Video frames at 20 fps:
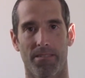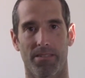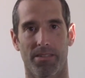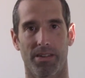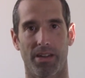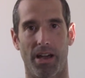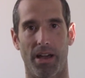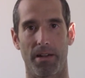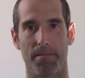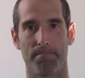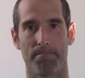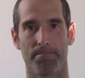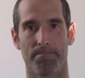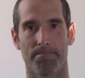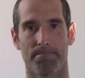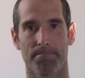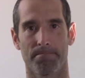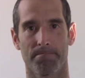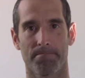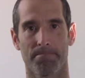Okay?
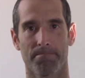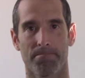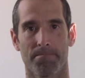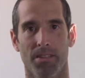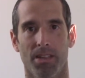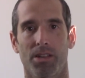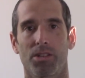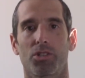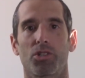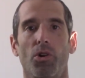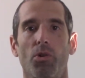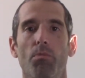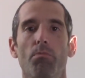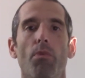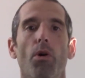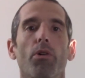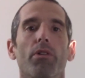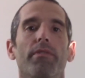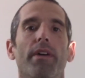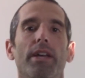So
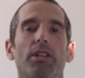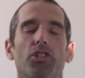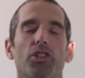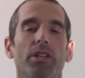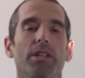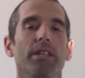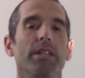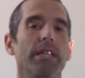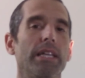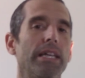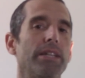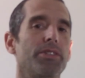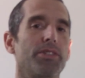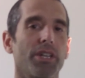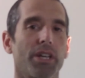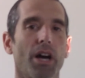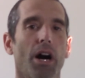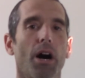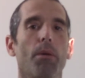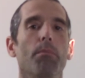motivation needs to
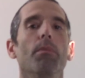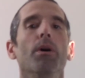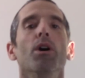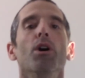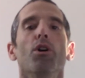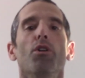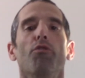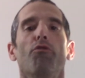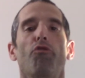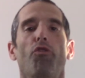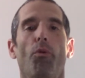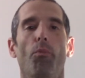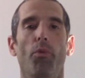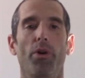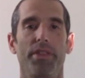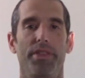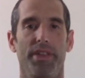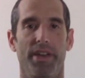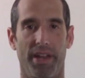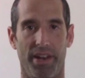come from
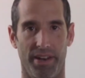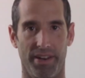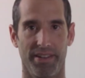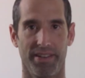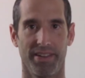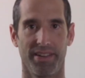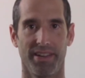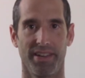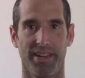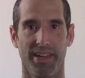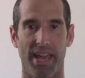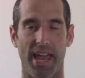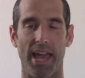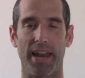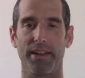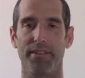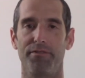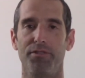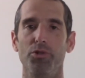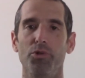within. And
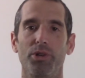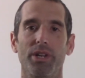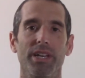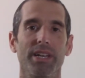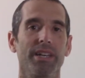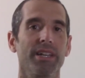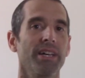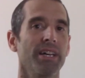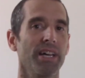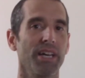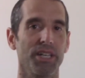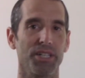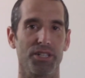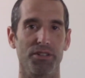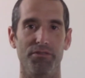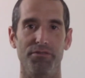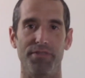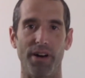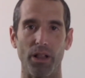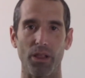if you can
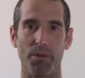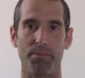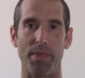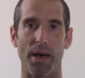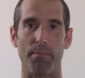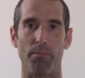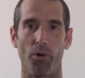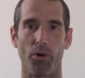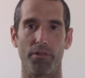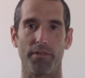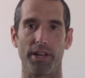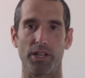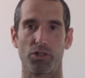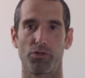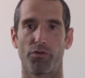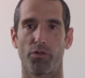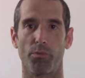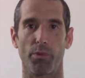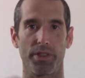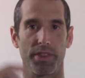develop that motivation
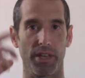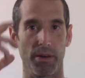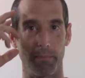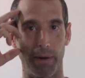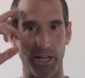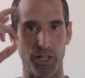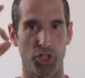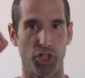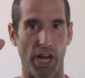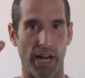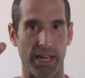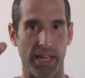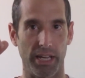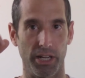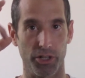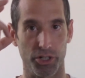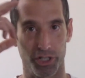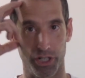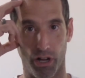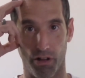from within by checking
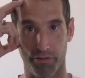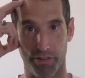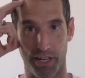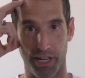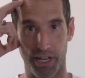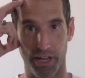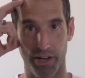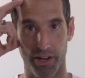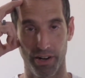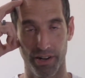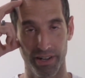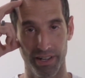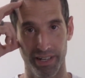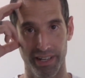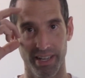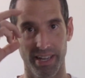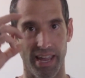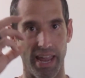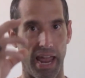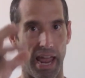yourself here
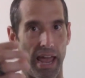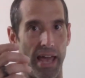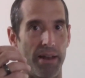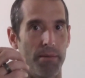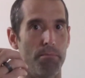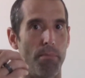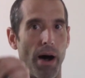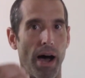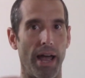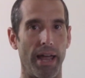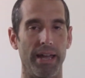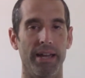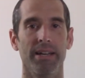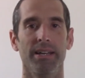and by